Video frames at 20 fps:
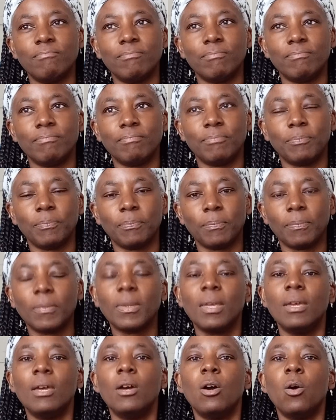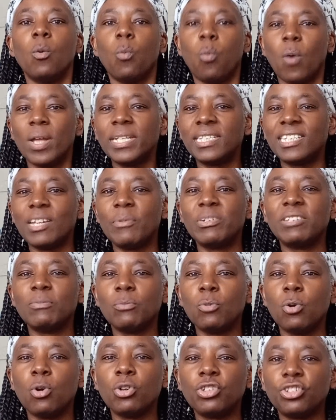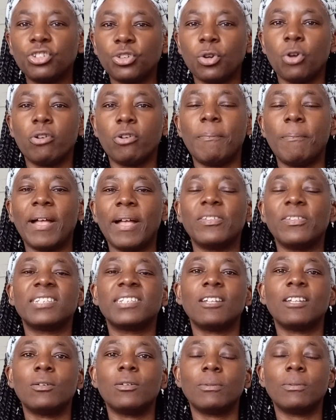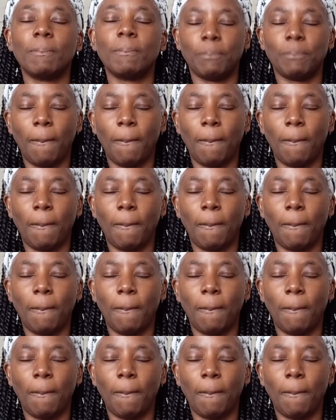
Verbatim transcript: Mm, Once I was more sure about the salt.